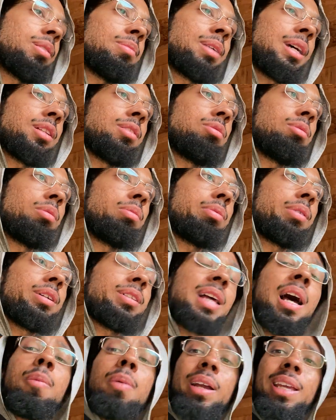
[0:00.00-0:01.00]
I'm not too
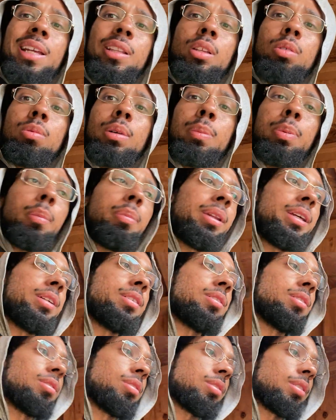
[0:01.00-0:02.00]
impressed. I would get the Ripper
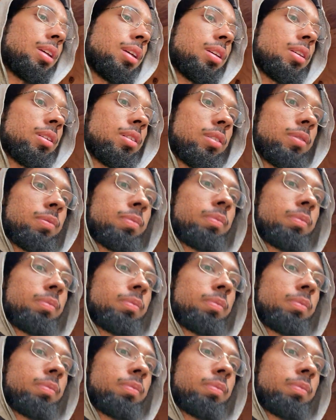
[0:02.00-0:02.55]
blades instead.